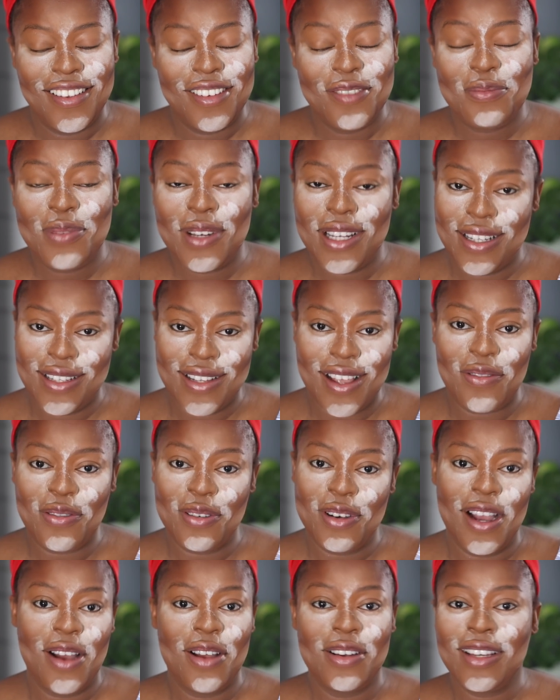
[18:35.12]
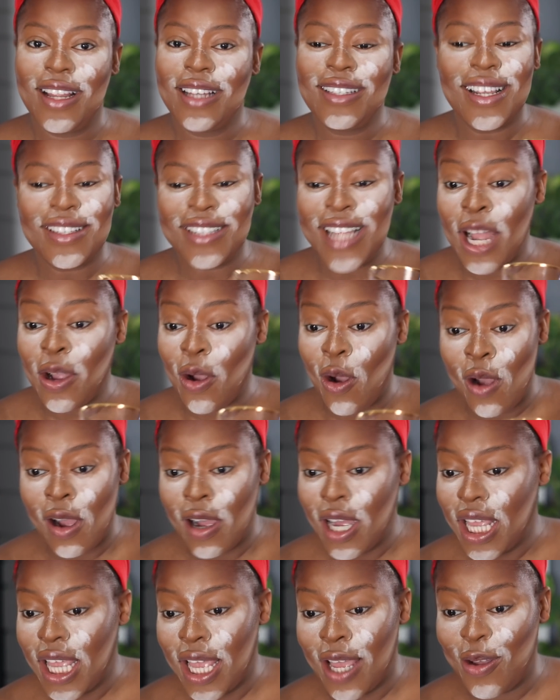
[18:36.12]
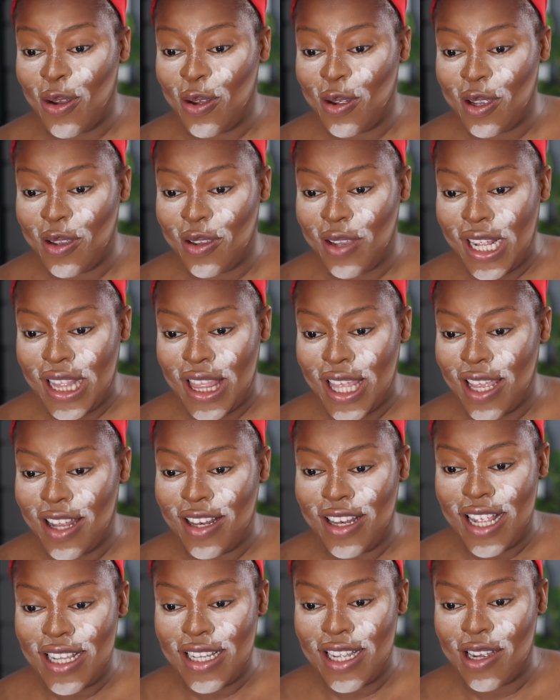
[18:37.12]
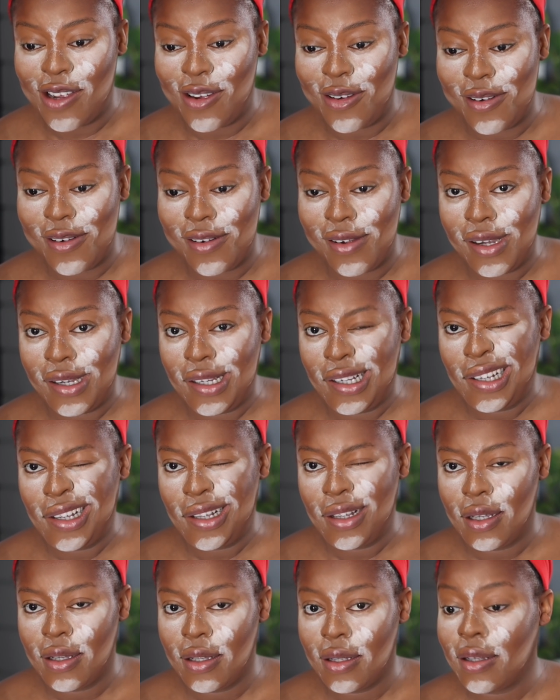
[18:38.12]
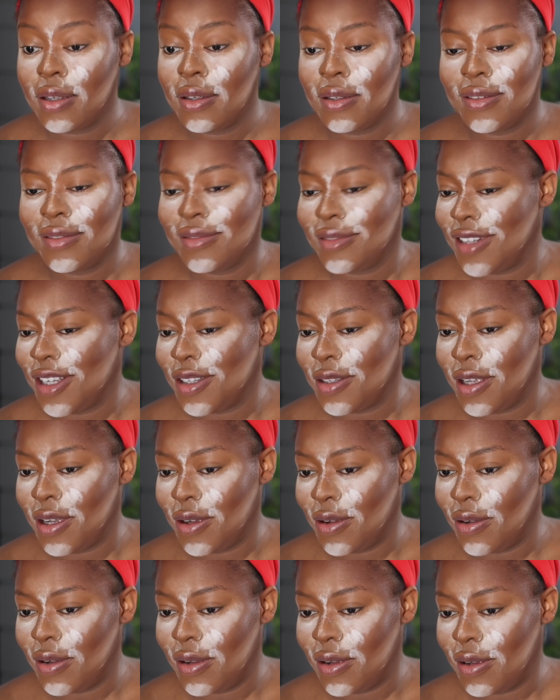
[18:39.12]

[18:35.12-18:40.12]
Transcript: Please, I forgot. There's no alcohol here. You're thinking there's alcohol. There's no alcohol.